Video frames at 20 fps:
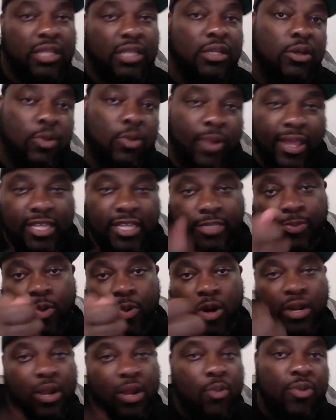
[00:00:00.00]
that little Wayne
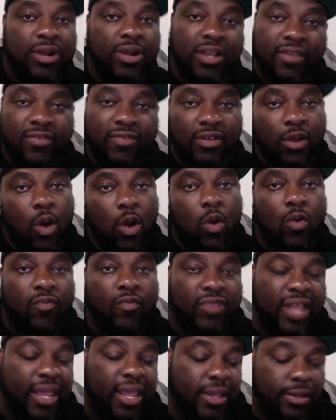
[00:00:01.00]
spark. That wasn't even the
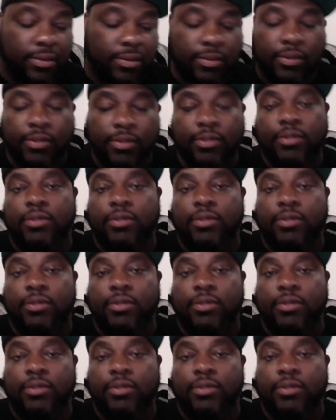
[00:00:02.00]
whole flame.